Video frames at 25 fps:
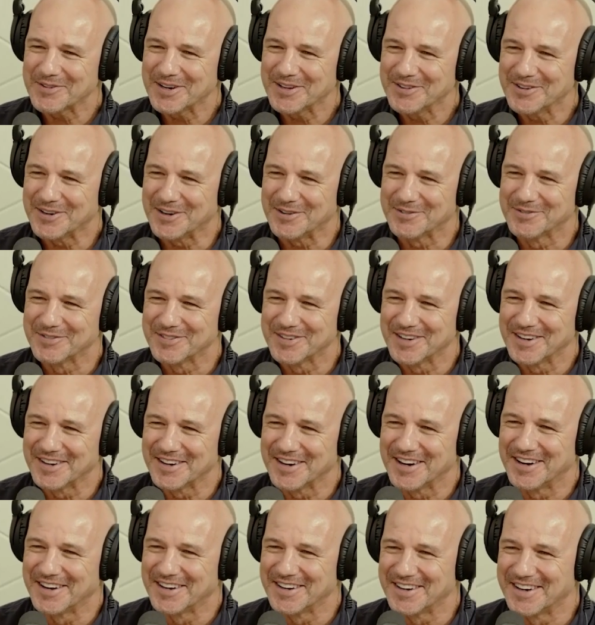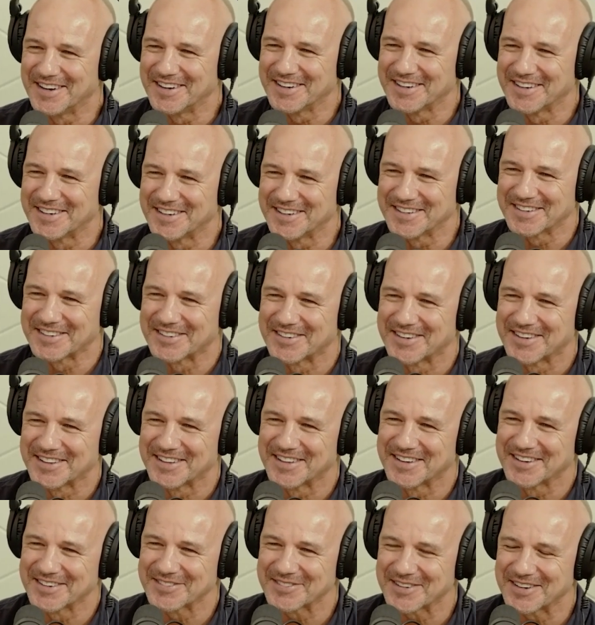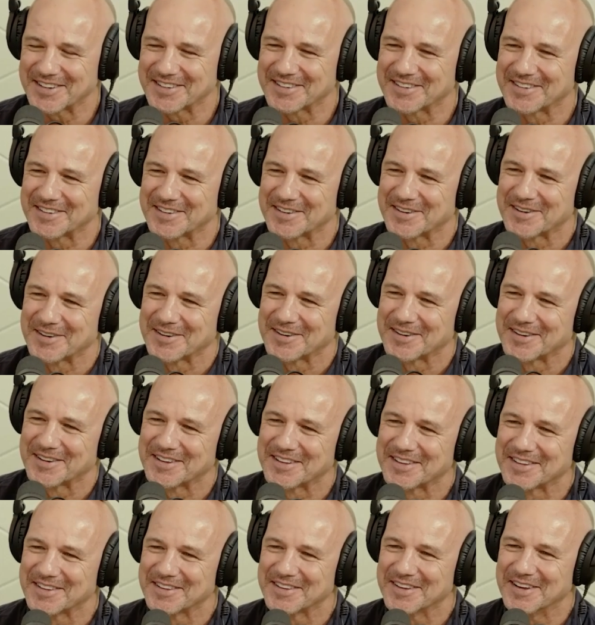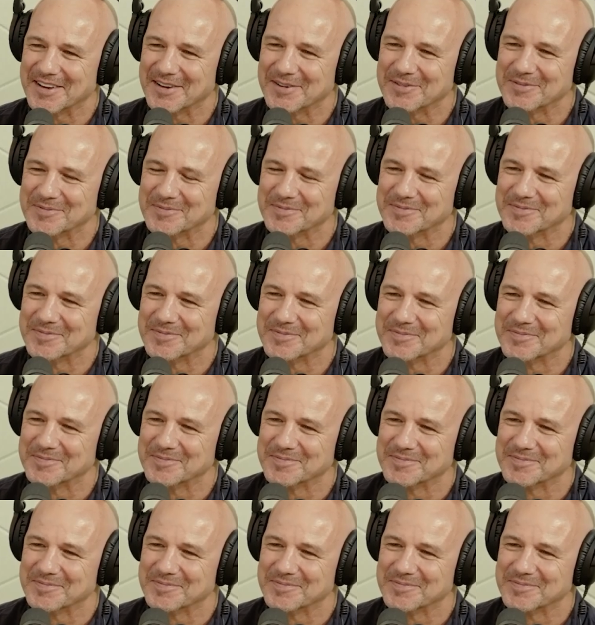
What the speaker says: I've got no idea. But that